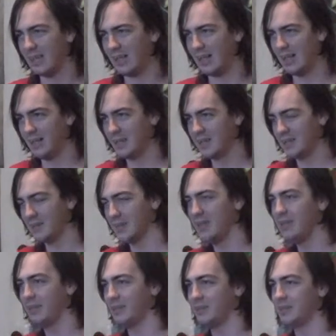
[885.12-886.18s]
I
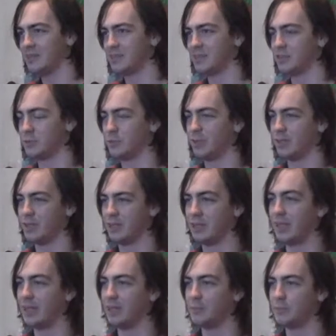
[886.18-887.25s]
think this is one of the
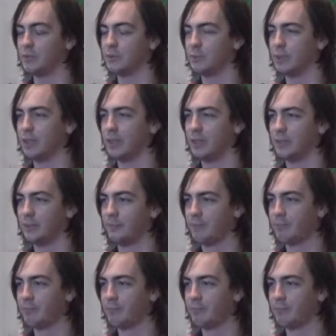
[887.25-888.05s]
games where